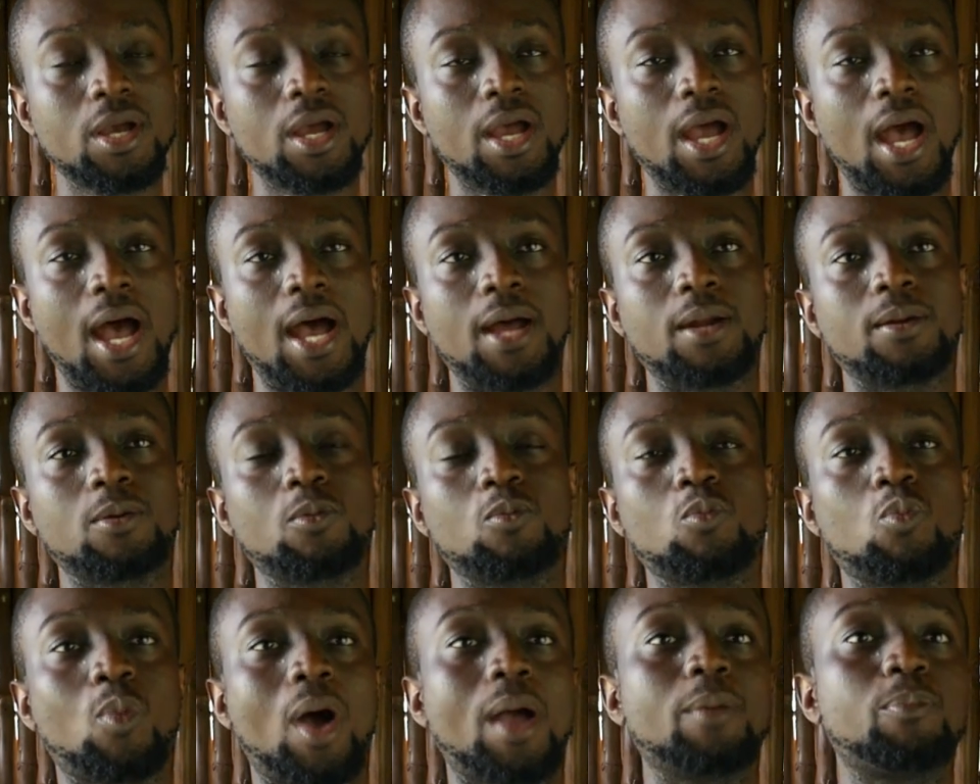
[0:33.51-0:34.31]

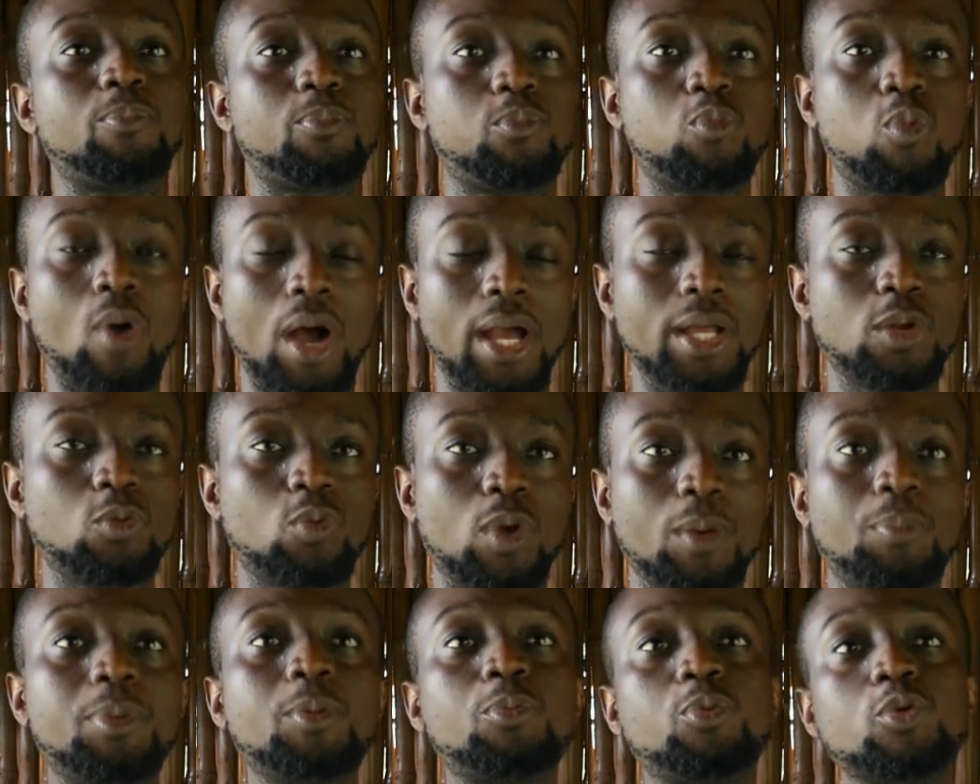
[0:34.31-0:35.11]
And why were
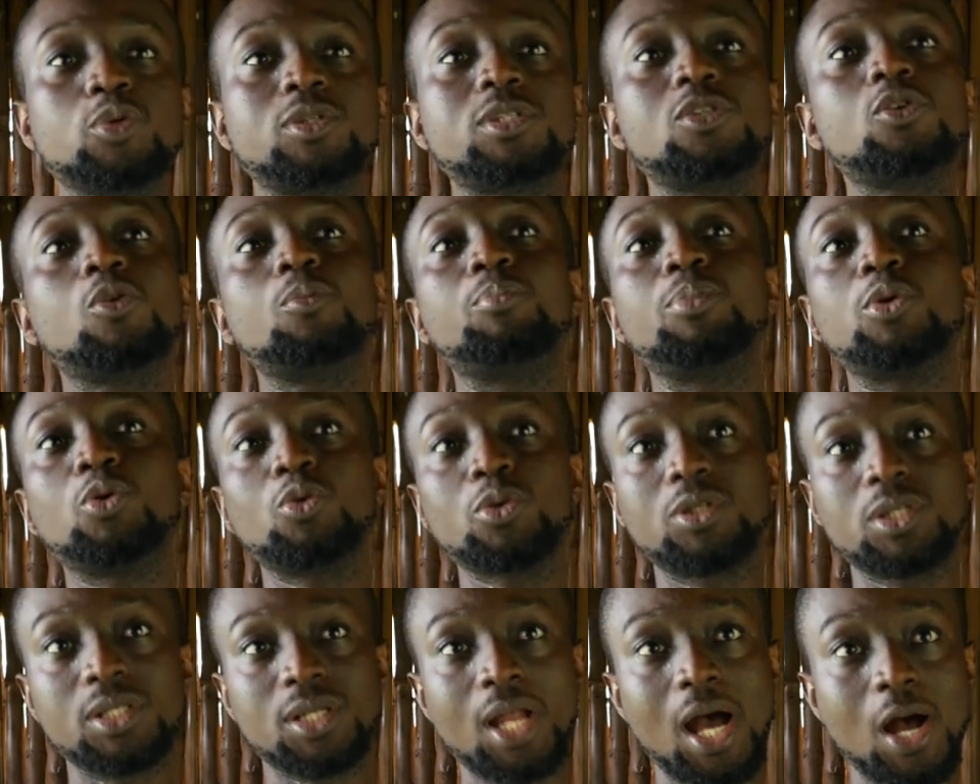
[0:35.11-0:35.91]
people still
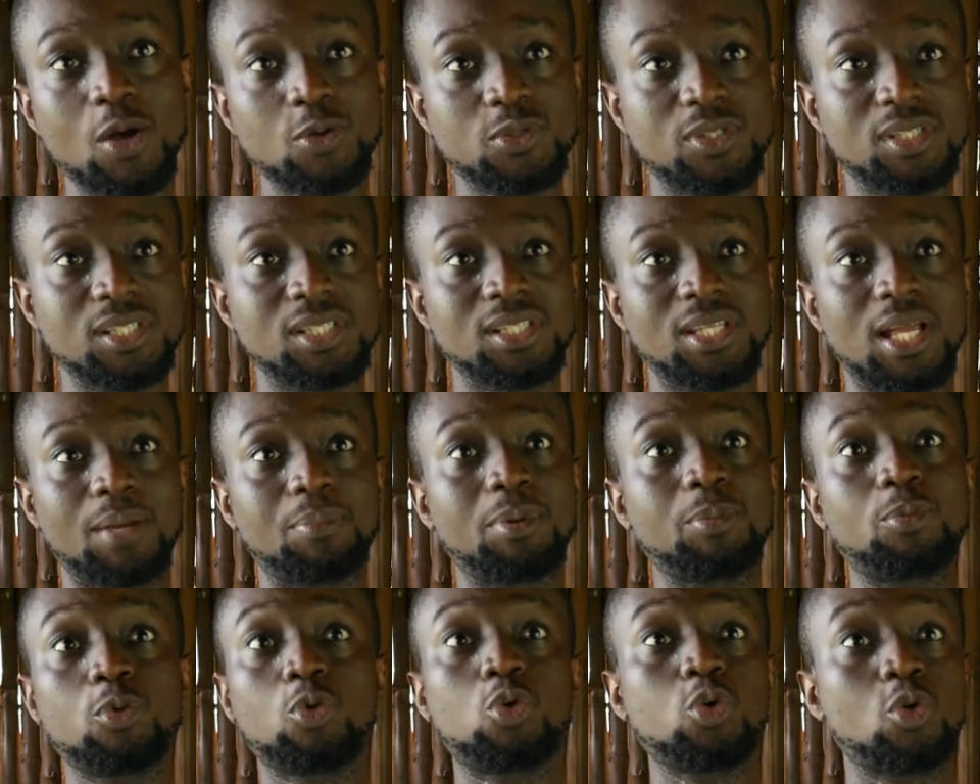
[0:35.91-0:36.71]
building houses that
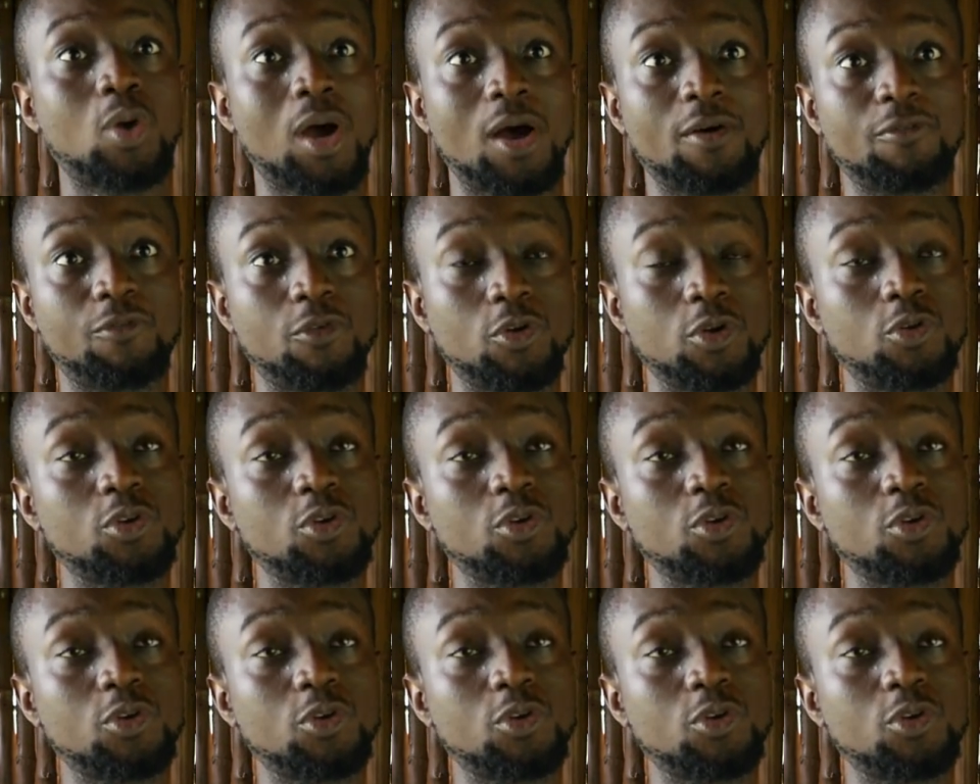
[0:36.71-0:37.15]
people couldn't afford?